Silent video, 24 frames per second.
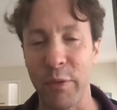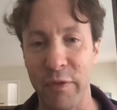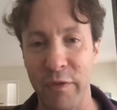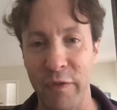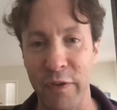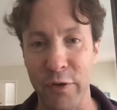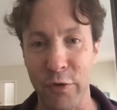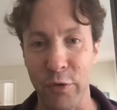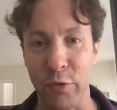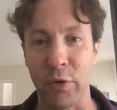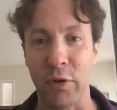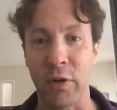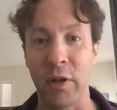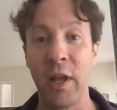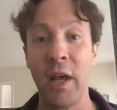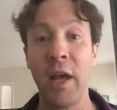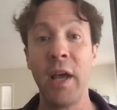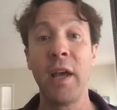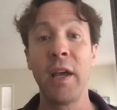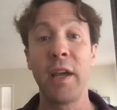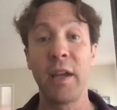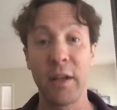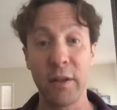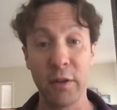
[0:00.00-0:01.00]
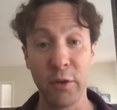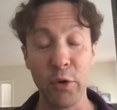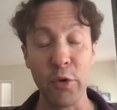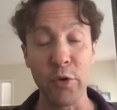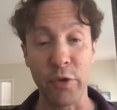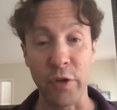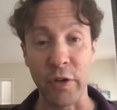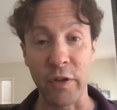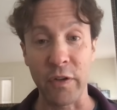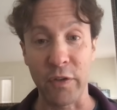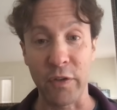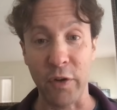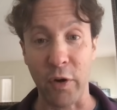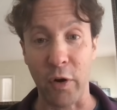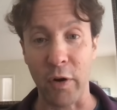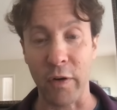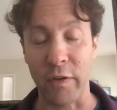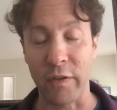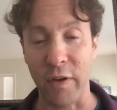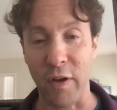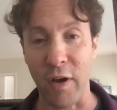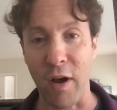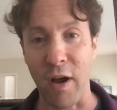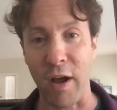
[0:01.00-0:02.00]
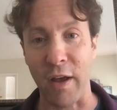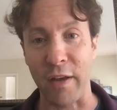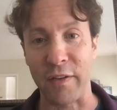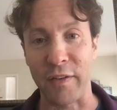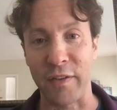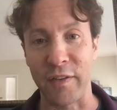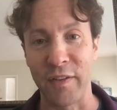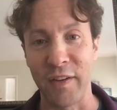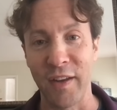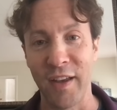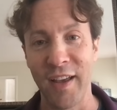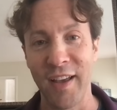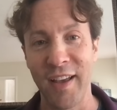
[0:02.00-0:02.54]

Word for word: what visual illusions are to us.